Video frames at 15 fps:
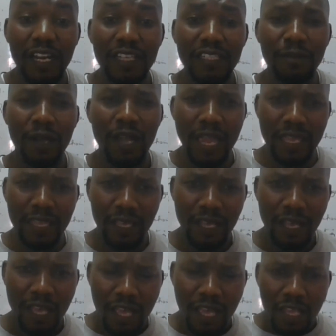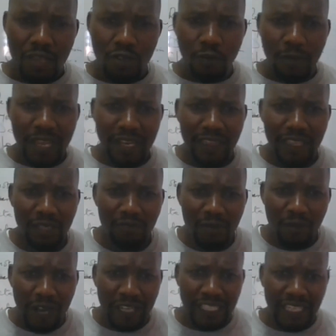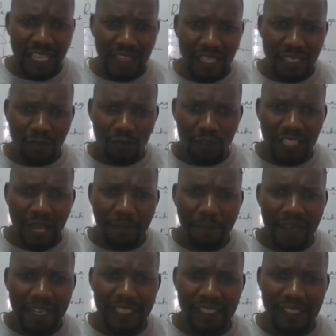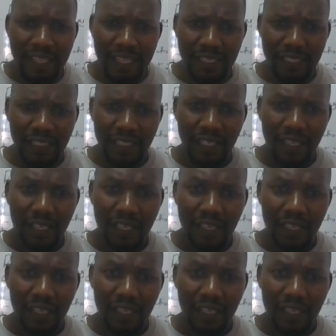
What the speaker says: Anasema, you mean these people are taking this? Which company is this?